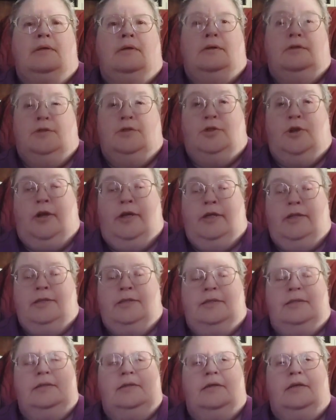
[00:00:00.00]

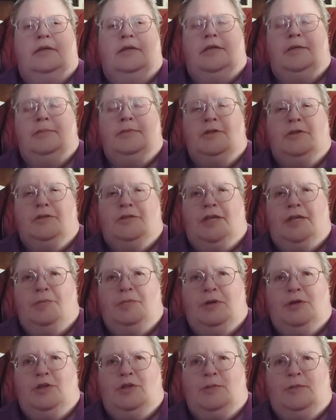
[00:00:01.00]
Drawings. I keep saying
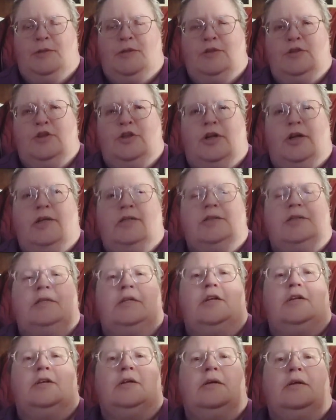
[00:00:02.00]
pictures, but they're drawings in
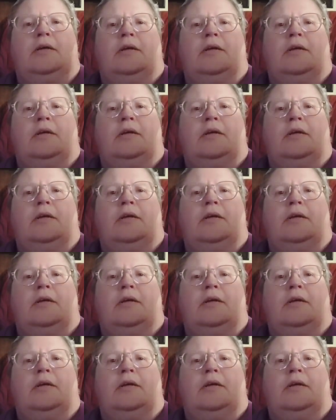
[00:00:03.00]
here.